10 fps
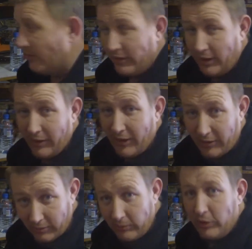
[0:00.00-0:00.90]
You know
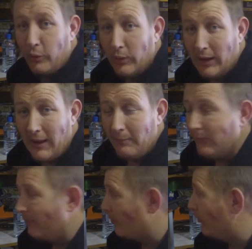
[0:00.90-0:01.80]
then you would lap
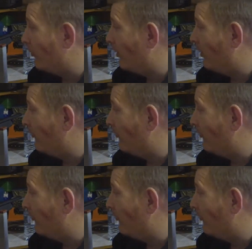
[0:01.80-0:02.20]
for uh,